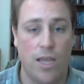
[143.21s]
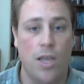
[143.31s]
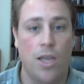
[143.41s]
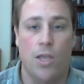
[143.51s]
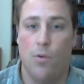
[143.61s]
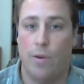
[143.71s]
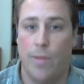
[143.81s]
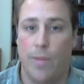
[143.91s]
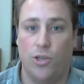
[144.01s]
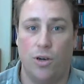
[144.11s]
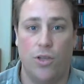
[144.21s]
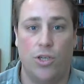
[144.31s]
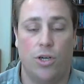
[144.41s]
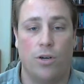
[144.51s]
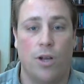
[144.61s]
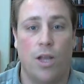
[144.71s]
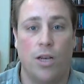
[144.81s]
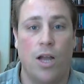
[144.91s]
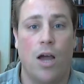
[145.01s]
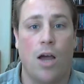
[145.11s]
You want to make sure that you're
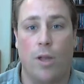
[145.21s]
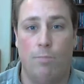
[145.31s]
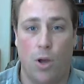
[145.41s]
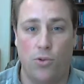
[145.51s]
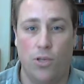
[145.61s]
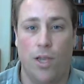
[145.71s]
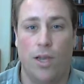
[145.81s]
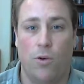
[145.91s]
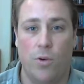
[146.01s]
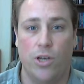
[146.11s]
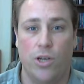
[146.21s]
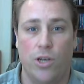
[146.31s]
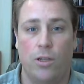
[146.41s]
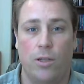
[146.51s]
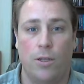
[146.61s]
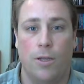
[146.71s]
not only posting an original